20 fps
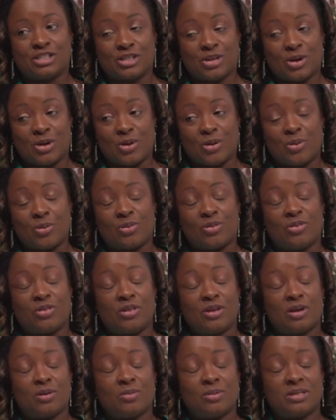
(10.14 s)
So
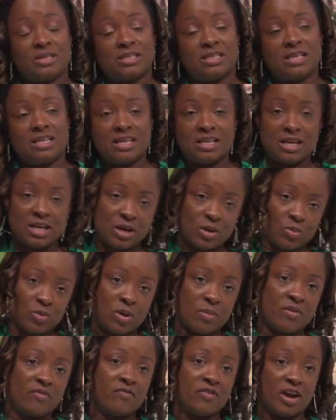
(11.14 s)
there was a
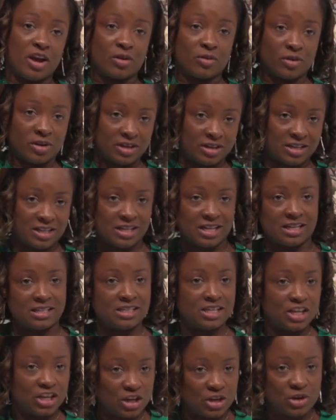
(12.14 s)
woman veteran that
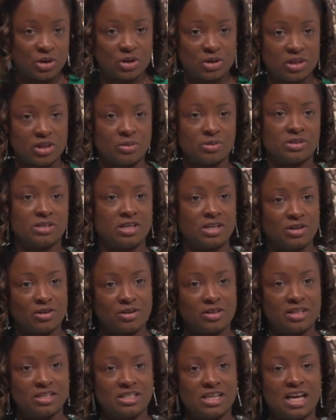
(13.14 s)
was here
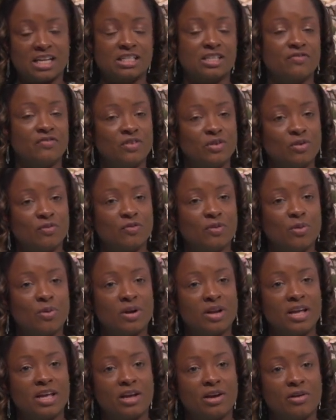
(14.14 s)
in the Jacksonville,
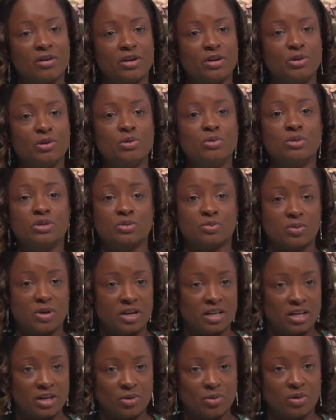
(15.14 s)
Florida area, who was
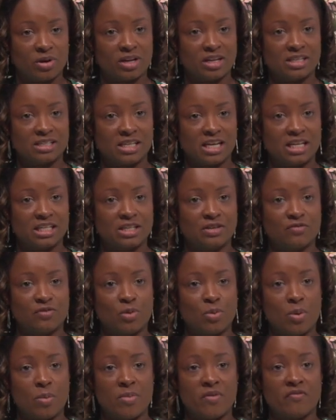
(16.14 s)
running an organization
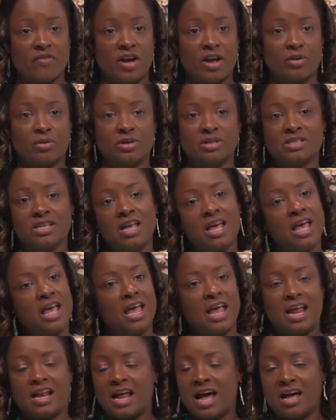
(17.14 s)
for women veterans.
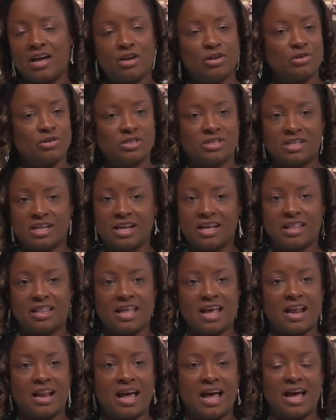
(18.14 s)
And I understand
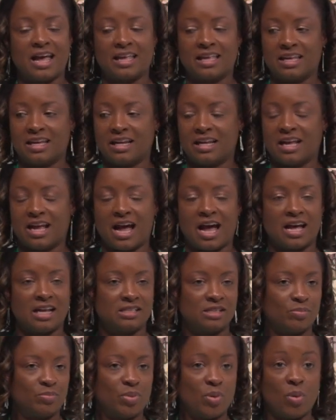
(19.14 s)
that. I get it. I
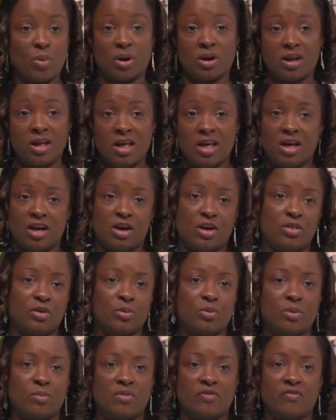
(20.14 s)
support other
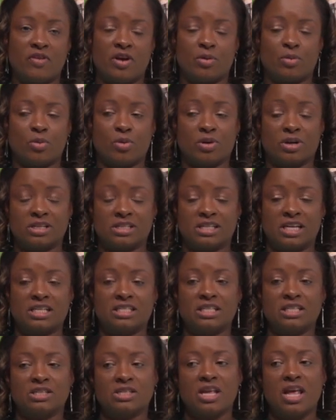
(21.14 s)
women veteran
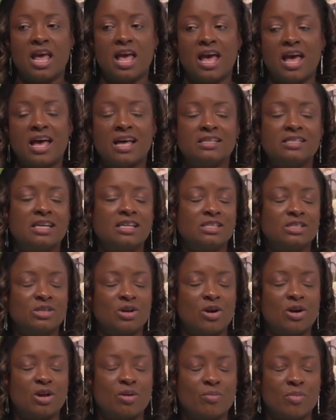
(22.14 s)
organizations. As I
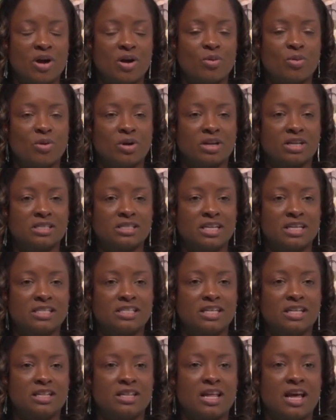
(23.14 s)
started my
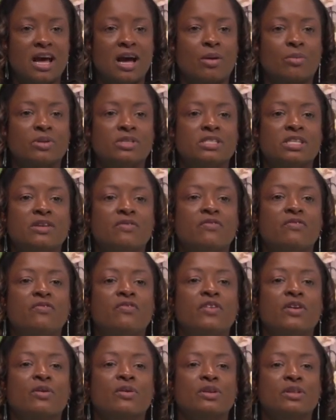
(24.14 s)
organization, I received
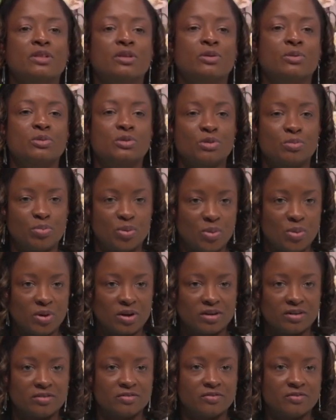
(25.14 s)
very little
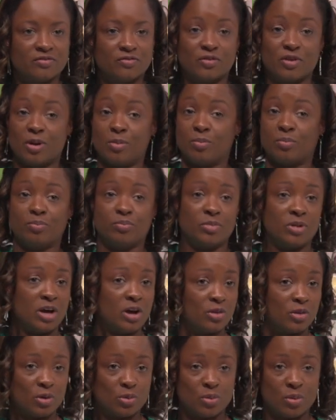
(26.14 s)
support from
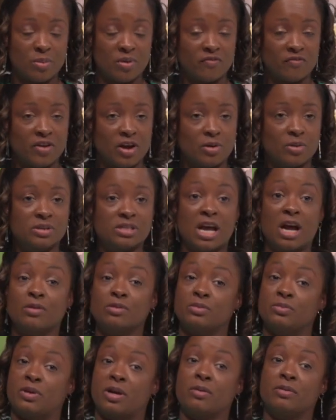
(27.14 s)
other women veterans.
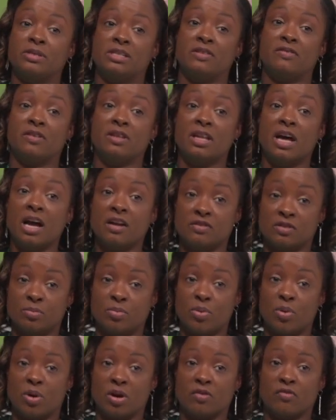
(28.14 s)
I received a lot of
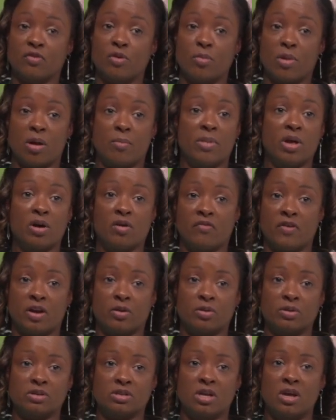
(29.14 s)
support from our male
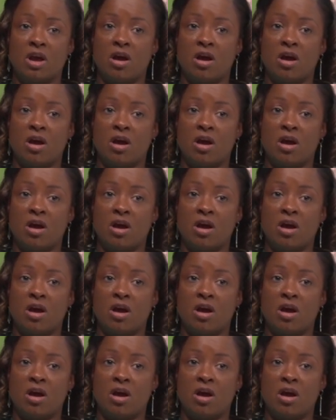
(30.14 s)
veterans.